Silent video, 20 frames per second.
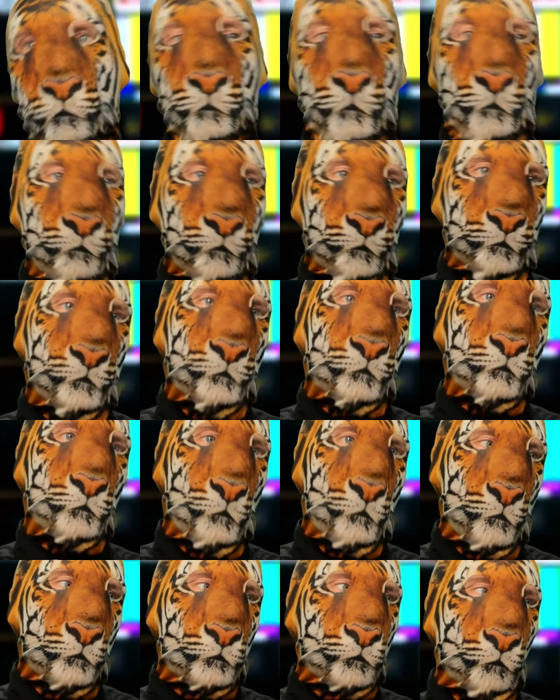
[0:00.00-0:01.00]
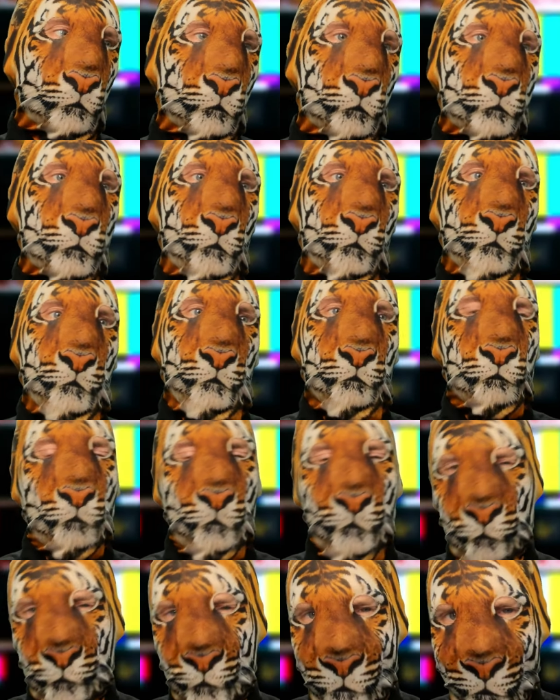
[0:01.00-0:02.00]
Definitely sugar soda.
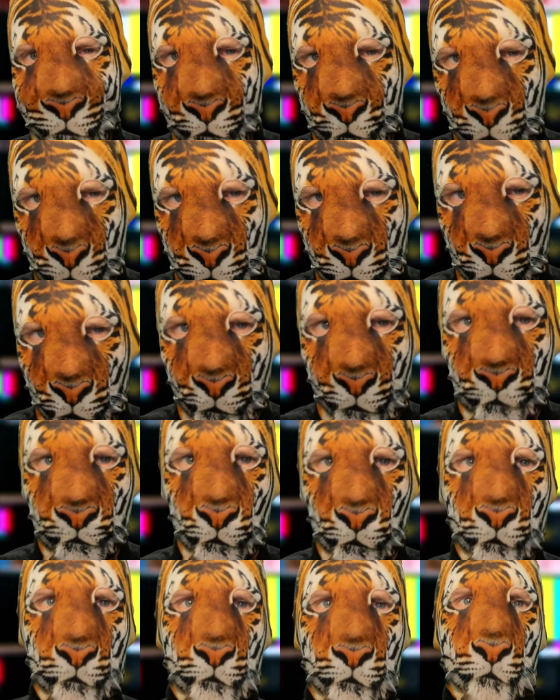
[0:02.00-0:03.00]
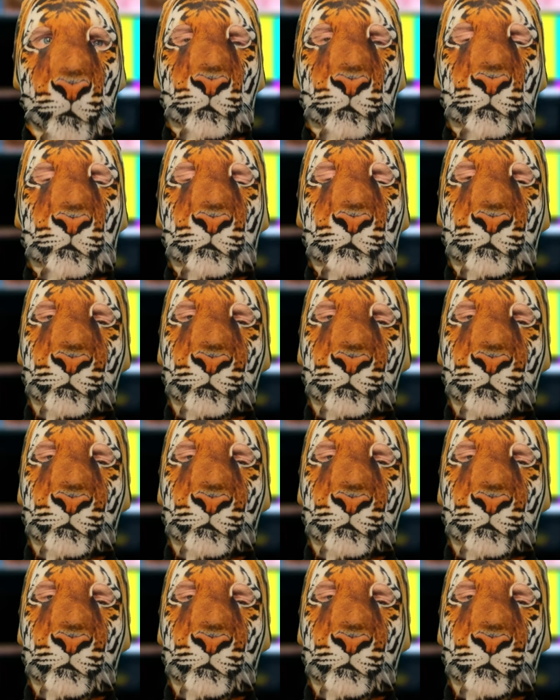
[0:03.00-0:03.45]
Try out Zevia, though. Have a look at that.